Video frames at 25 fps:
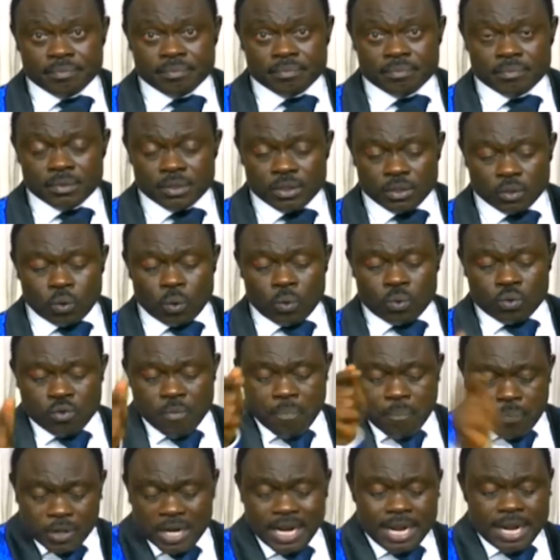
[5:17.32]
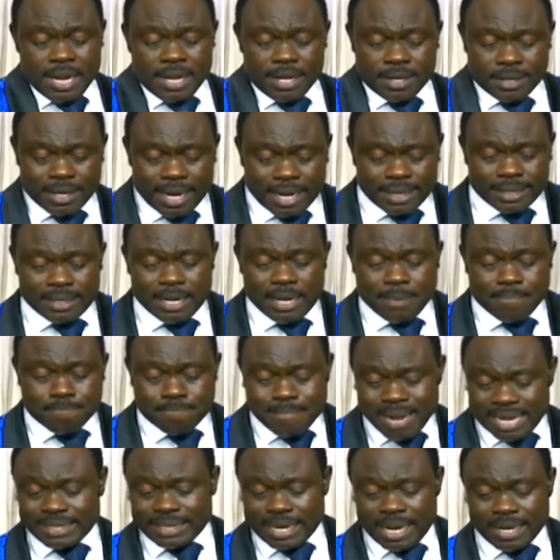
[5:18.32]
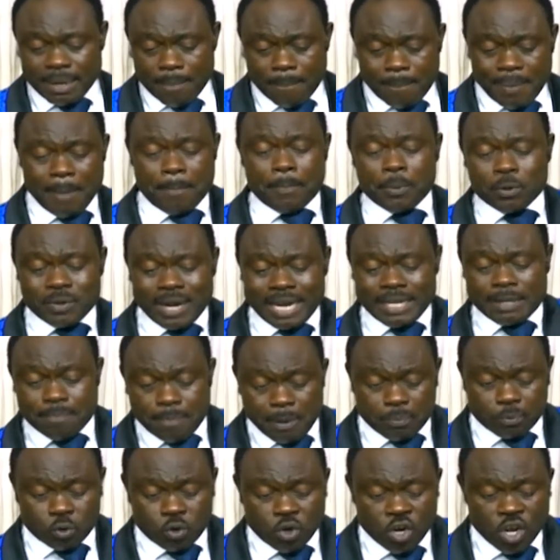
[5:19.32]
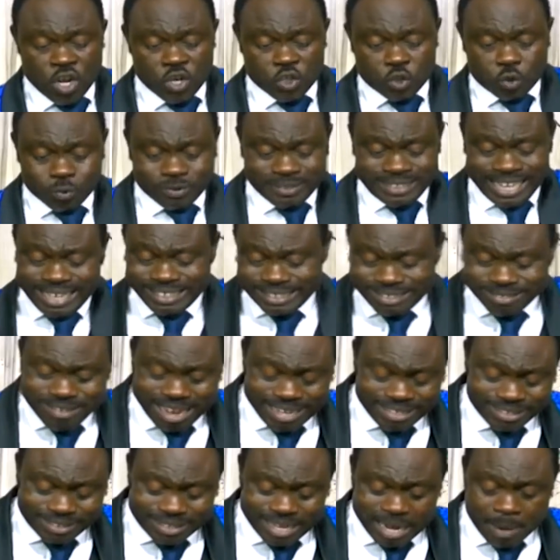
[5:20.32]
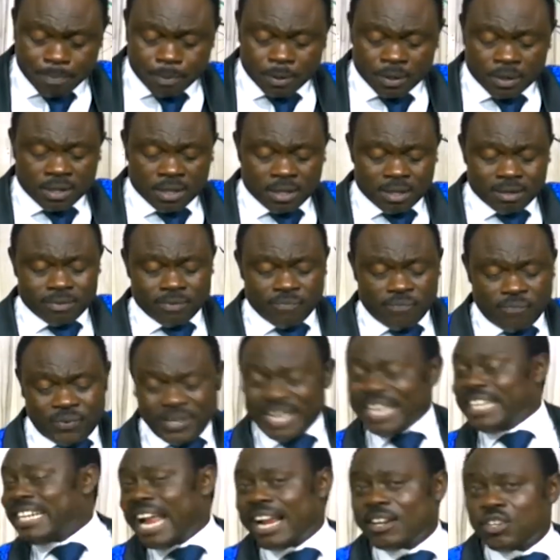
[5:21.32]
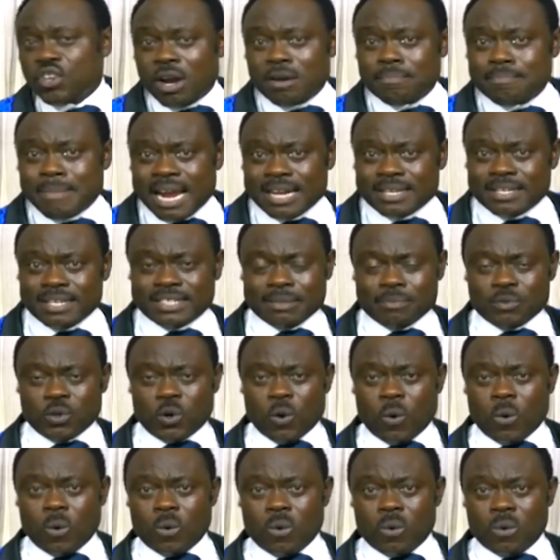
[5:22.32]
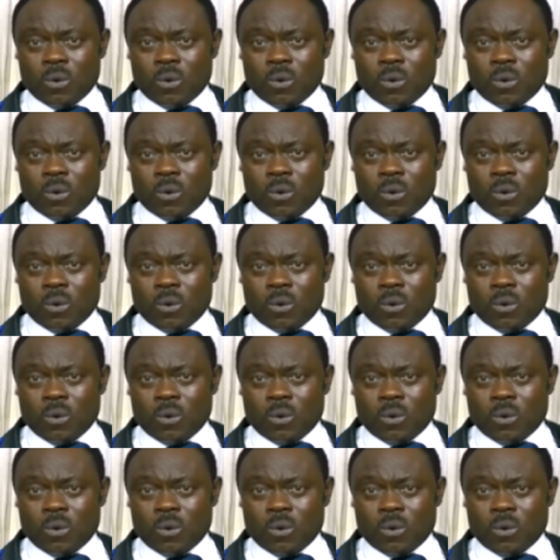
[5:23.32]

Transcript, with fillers: so you pray that the matter, the people, right people, should take the right step. Free that young man, let him go.